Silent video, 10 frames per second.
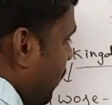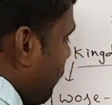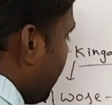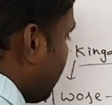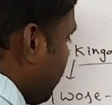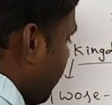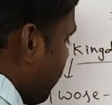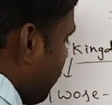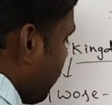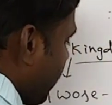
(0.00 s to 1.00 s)
remaining
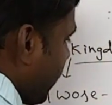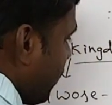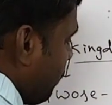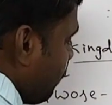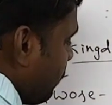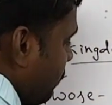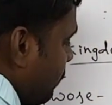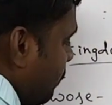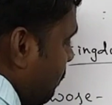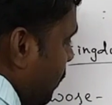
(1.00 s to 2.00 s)
things: kingdom
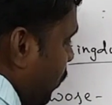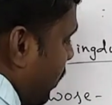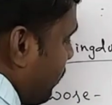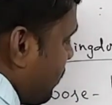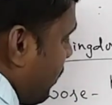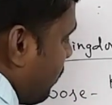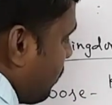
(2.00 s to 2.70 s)
Protista,